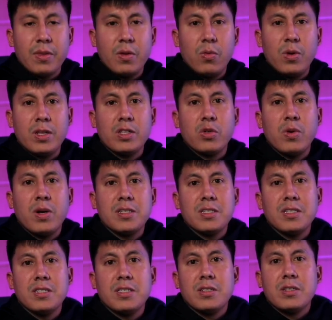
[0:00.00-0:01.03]
One of the
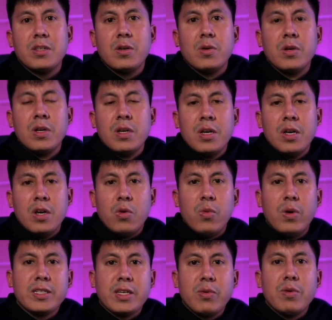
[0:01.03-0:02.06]
questions is, you know,
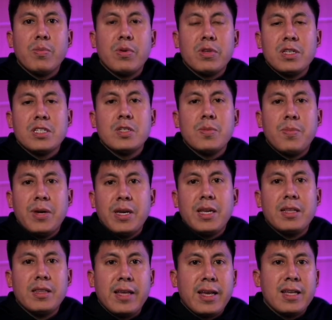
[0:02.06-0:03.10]
when can we participate
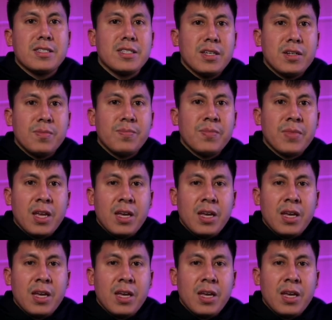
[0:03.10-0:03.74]
in land sale?